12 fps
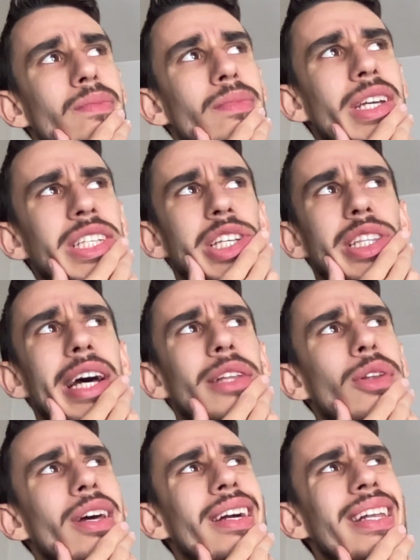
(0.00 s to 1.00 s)
Is the
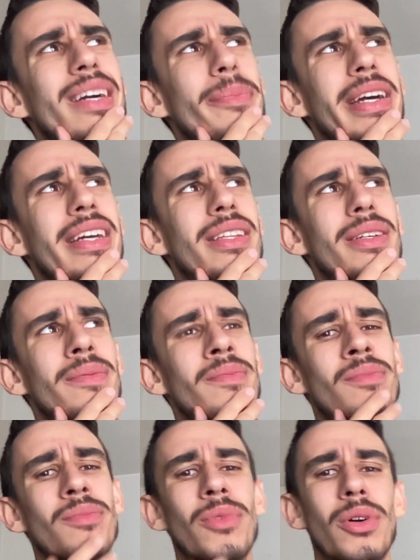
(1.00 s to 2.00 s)
title a clickbait?
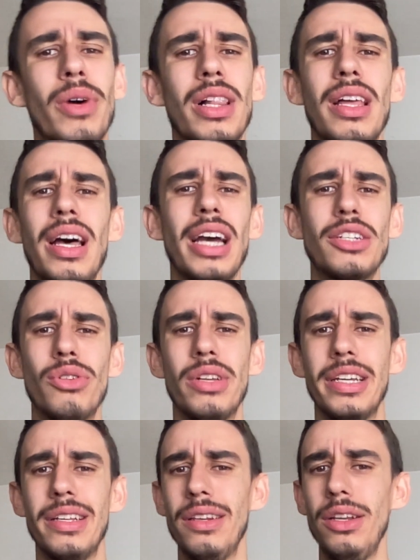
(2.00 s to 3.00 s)
Well,
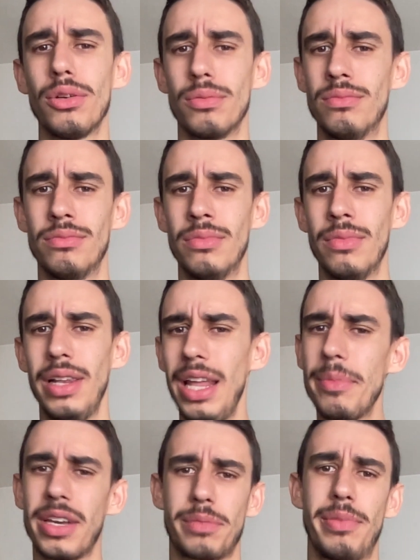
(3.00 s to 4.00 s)
actually, no. Let
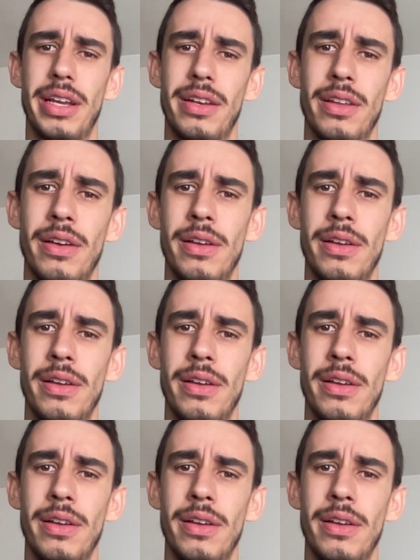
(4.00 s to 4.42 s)
me explain.